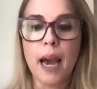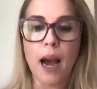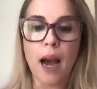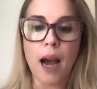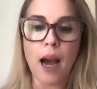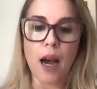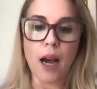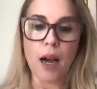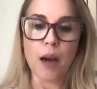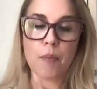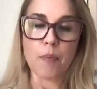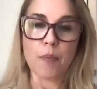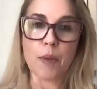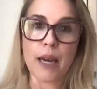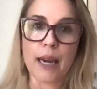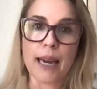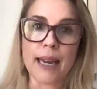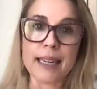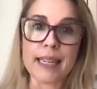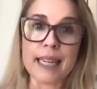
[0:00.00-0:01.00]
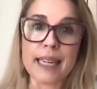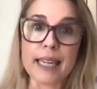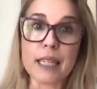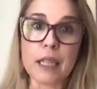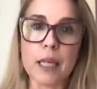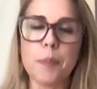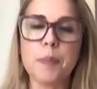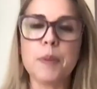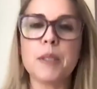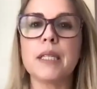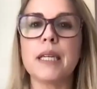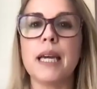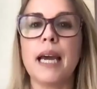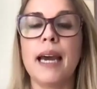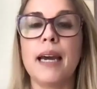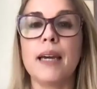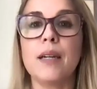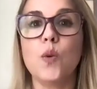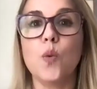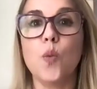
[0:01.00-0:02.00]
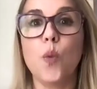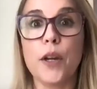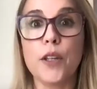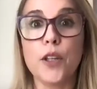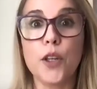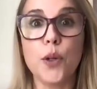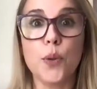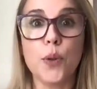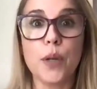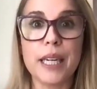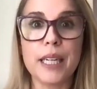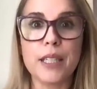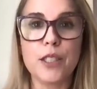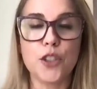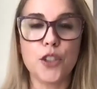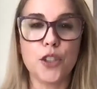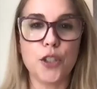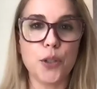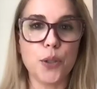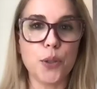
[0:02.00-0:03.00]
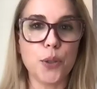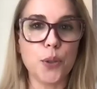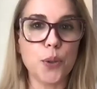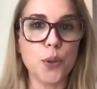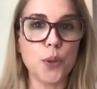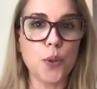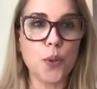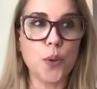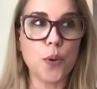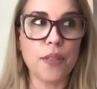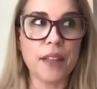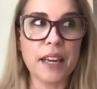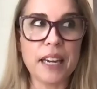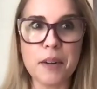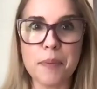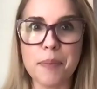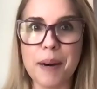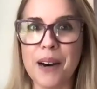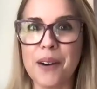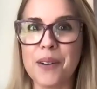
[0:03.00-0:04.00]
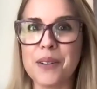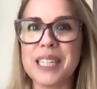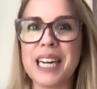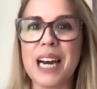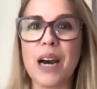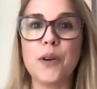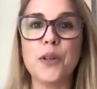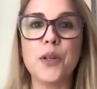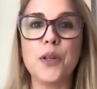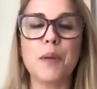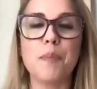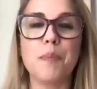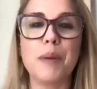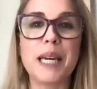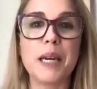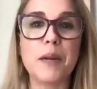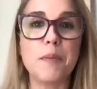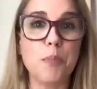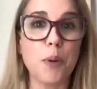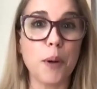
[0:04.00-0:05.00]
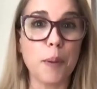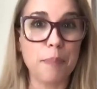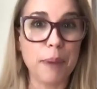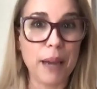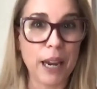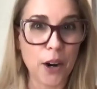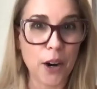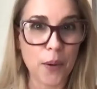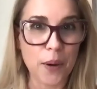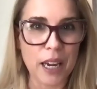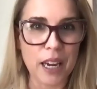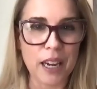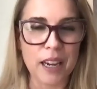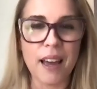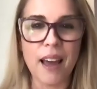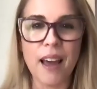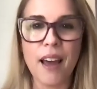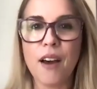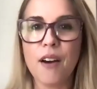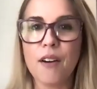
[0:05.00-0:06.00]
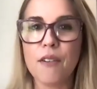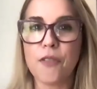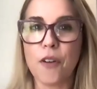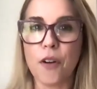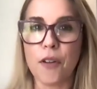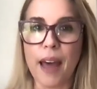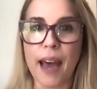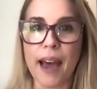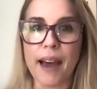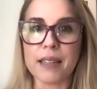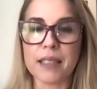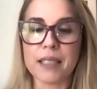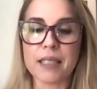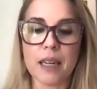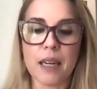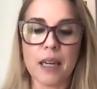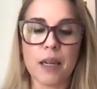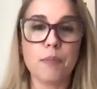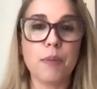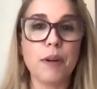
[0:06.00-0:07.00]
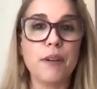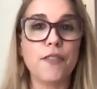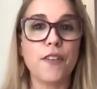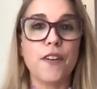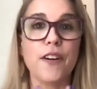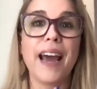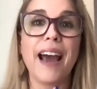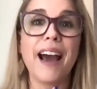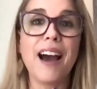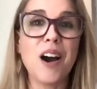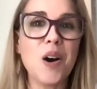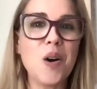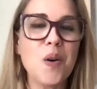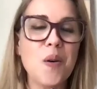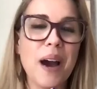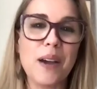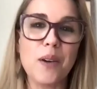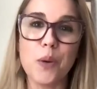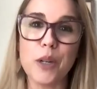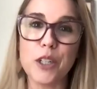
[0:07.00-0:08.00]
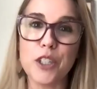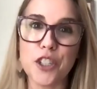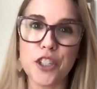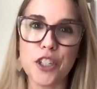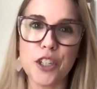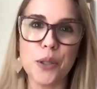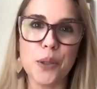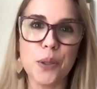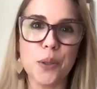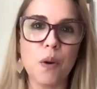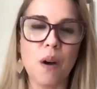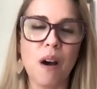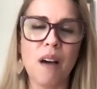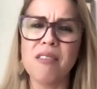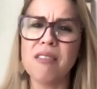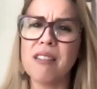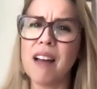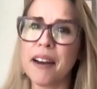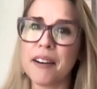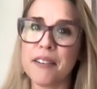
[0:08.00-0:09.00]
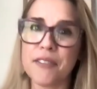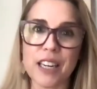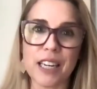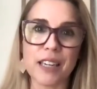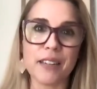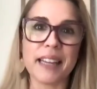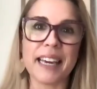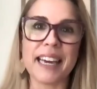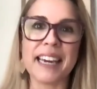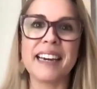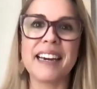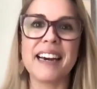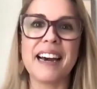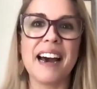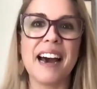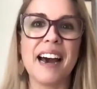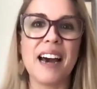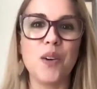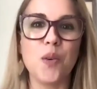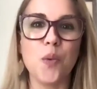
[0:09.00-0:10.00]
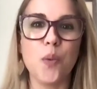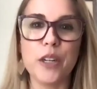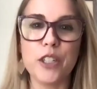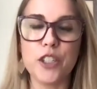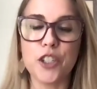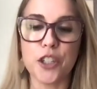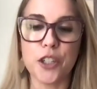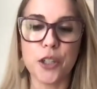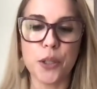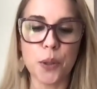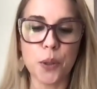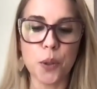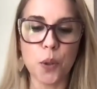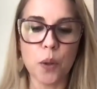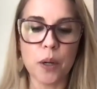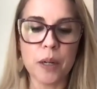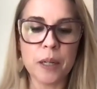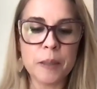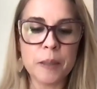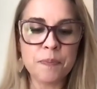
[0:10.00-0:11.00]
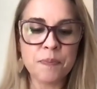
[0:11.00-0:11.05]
An eclipse, and what you need to think about, how you can begin preparing for that. But for now, I wish you a lot of healing. I wish you